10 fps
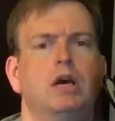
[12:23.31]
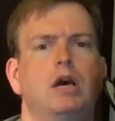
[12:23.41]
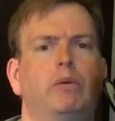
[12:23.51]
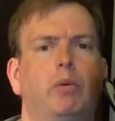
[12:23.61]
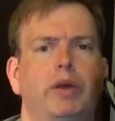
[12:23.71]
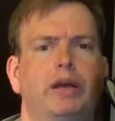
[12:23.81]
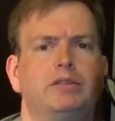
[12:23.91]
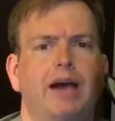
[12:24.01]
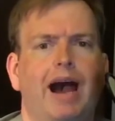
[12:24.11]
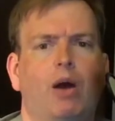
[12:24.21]
when we get
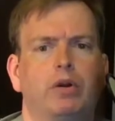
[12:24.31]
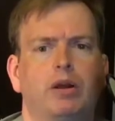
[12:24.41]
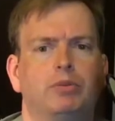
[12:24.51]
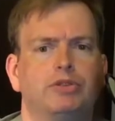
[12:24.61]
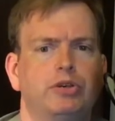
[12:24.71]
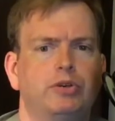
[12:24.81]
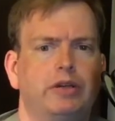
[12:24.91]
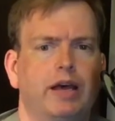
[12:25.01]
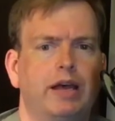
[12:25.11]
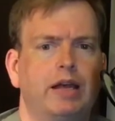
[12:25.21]
to hour number 2
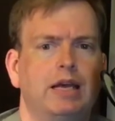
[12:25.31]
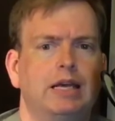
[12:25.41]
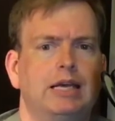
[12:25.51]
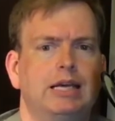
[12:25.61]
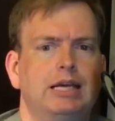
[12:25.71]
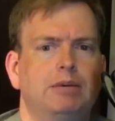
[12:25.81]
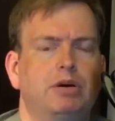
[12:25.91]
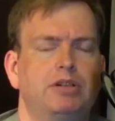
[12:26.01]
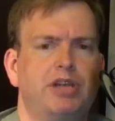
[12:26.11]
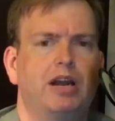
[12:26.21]
today.
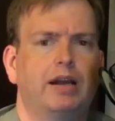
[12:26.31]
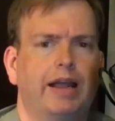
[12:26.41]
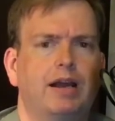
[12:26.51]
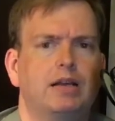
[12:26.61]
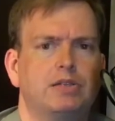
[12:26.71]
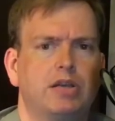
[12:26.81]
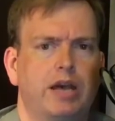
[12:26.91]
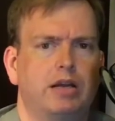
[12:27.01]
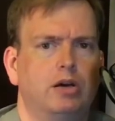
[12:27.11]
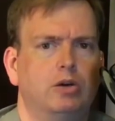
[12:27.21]
But Jarrett
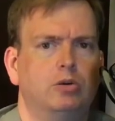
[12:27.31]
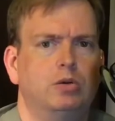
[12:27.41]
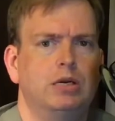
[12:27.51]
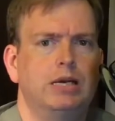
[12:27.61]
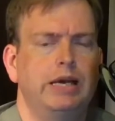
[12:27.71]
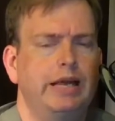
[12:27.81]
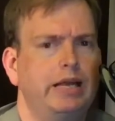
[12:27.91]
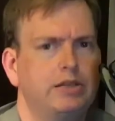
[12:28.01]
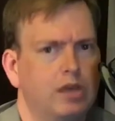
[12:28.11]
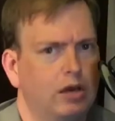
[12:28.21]
Garantano,
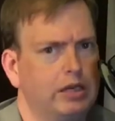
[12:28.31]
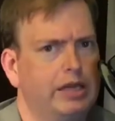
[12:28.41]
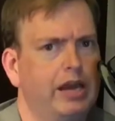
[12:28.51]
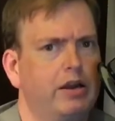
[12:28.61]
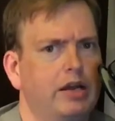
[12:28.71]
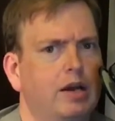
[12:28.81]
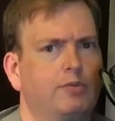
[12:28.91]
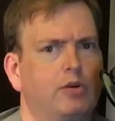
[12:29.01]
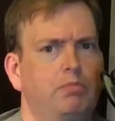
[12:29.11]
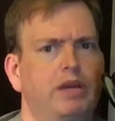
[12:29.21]
he's gearing up
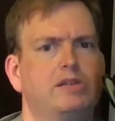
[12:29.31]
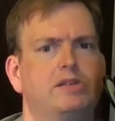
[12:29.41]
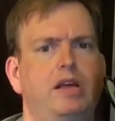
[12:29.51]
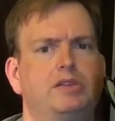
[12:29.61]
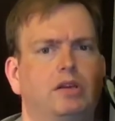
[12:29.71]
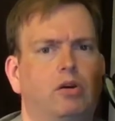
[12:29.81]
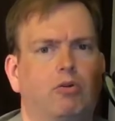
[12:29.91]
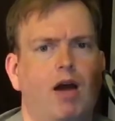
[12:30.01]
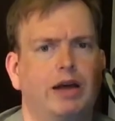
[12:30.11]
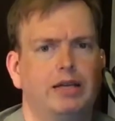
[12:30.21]
for a big season on
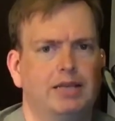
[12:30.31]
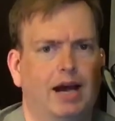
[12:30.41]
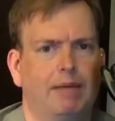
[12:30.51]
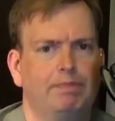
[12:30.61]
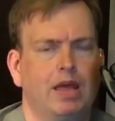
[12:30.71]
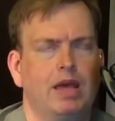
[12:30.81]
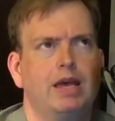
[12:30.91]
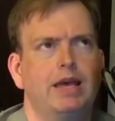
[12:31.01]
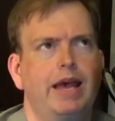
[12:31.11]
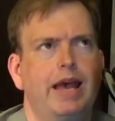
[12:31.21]
Rocky Top,
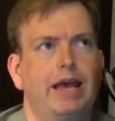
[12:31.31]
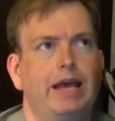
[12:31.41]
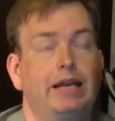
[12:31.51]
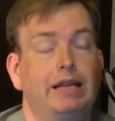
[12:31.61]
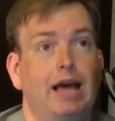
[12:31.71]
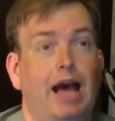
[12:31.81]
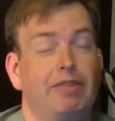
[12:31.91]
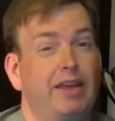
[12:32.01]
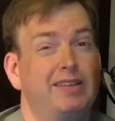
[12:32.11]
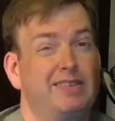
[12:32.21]
and I
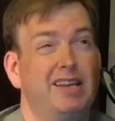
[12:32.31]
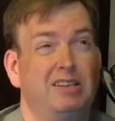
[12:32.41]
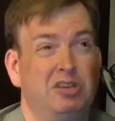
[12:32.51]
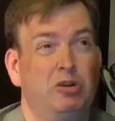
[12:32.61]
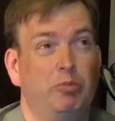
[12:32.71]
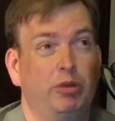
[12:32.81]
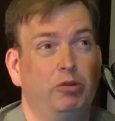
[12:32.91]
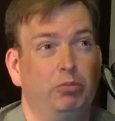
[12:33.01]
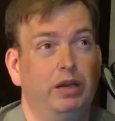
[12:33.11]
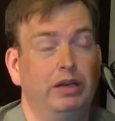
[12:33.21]
think it's getting to him a little
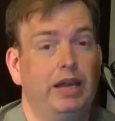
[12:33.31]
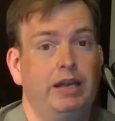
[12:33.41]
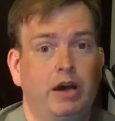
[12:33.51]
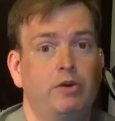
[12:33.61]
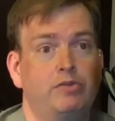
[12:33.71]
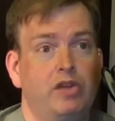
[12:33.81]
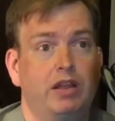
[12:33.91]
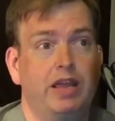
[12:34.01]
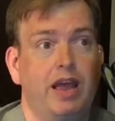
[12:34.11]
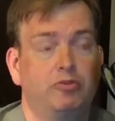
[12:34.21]
bit. He knows that
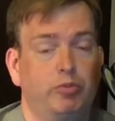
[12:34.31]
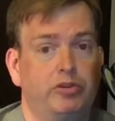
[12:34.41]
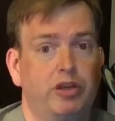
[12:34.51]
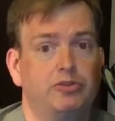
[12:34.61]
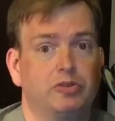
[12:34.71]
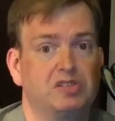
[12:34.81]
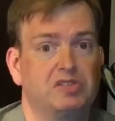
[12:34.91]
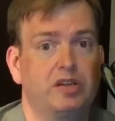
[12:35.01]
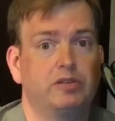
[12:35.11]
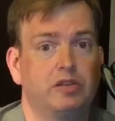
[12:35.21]
he has potential to
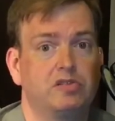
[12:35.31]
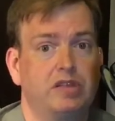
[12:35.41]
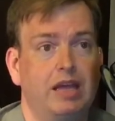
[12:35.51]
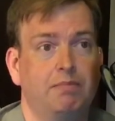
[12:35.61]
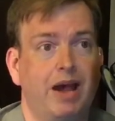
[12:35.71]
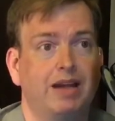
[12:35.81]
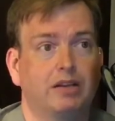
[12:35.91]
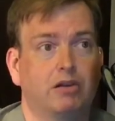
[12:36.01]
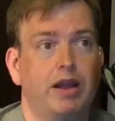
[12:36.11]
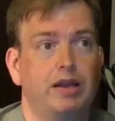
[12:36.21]
steer this team back to
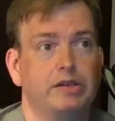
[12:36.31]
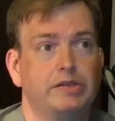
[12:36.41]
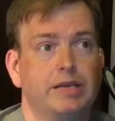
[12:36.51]
greatness.